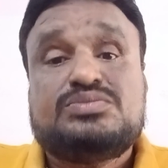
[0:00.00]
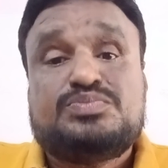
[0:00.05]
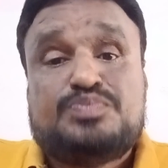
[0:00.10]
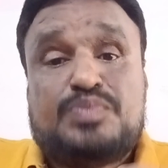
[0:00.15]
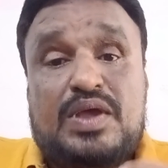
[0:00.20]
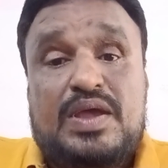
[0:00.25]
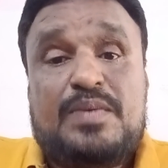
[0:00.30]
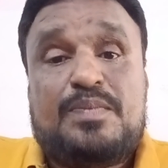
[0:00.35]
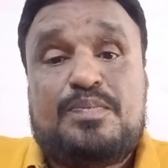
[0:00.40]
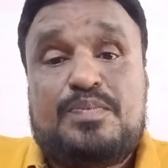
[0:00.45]

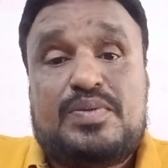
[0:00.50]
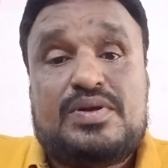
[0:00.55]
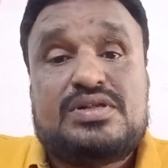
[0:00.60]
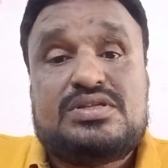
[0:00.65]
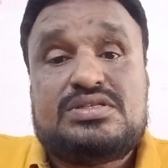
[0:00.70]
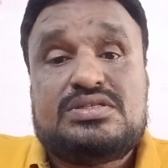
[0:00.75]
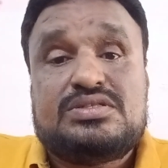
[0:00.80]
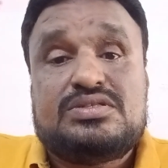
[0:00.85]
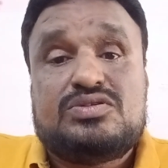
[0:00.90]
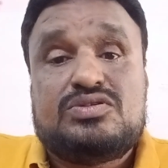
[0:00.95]
People
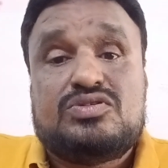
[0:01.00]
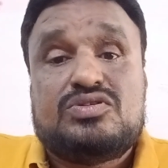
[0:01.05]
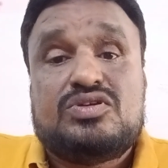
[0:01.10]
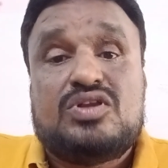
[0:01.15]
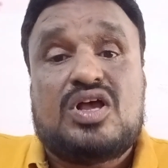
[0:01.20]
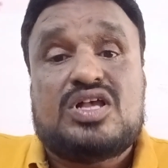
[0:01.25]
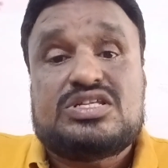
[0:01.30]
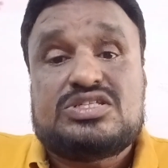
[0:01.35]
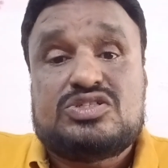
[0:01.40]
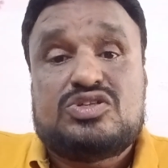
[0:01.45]

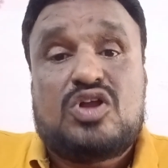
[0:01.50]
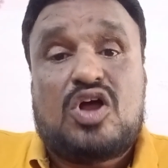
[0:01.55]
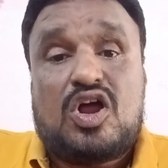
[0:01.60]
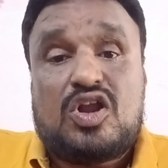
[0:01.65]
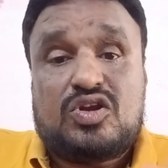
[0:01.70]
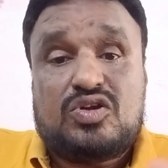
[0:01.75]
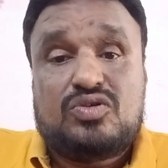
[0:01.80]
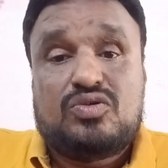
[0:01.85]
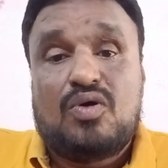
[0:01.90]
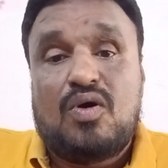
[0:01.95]
does
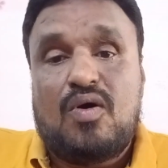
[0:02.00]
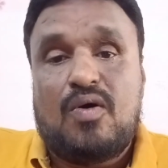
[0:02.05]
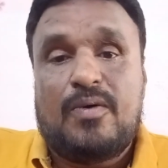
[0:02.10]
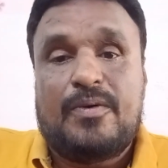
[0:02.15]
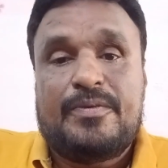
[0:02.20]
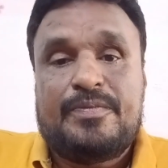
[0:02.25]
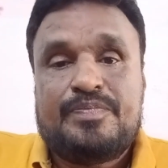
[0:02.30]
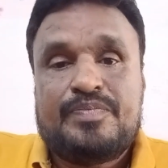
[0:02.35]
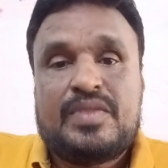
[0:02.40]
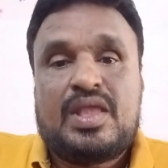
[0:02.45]
not
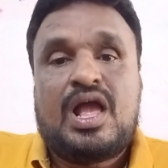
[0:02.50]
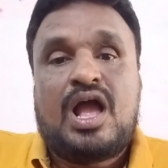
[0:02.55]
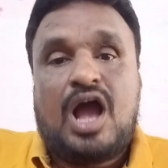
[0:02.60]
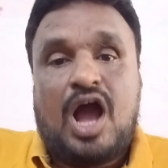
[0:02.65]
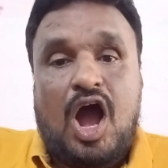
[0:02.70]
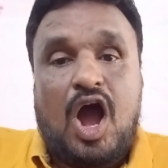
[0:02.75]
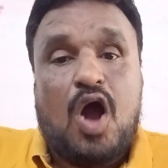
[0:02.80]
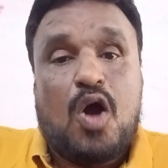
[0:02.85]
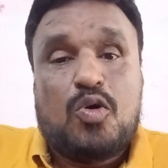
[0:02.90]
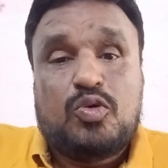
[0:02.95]
know
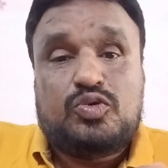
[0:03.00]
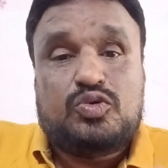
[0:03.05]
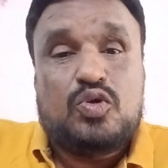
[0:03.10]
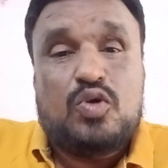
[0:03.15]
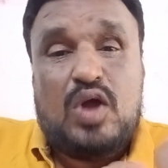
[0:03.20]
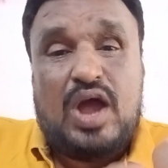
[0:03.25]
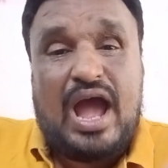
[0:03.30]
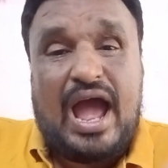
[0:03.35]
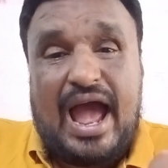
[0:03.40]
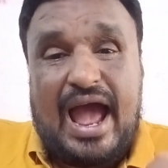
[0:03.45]
how
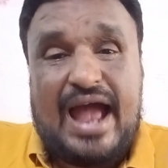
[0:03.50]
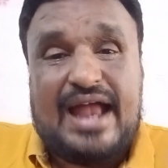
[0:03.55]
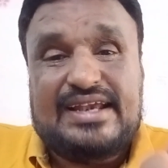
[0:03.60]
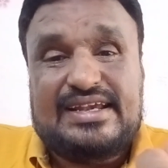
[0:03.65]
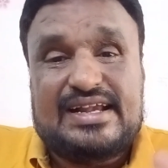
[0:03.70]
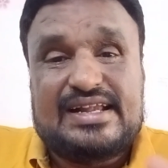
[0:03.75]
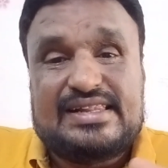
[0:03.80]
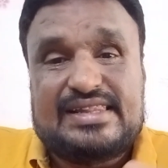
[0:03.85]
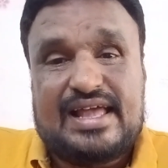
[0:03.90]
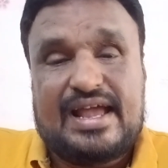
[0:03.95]
to
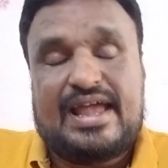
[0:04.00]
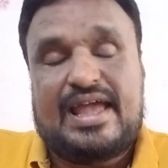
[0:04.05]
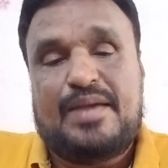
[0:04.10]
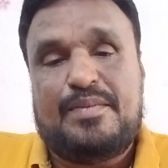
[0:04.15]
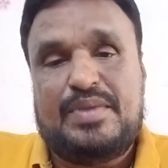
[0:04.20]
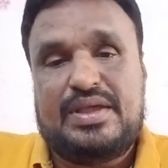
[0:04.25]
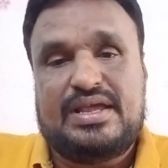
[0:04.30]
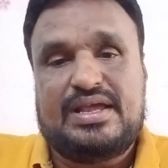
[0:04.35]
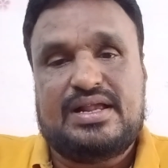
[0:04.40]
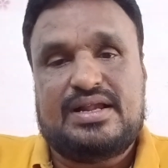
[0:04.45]
handle the
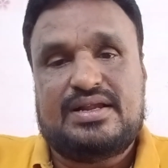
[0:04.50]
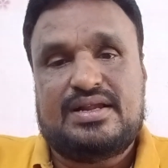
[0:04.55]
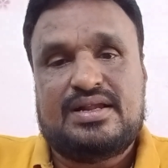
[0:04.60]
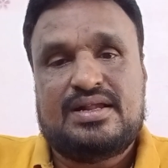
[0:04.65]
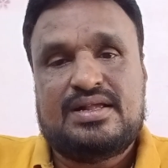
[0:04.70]
chemical.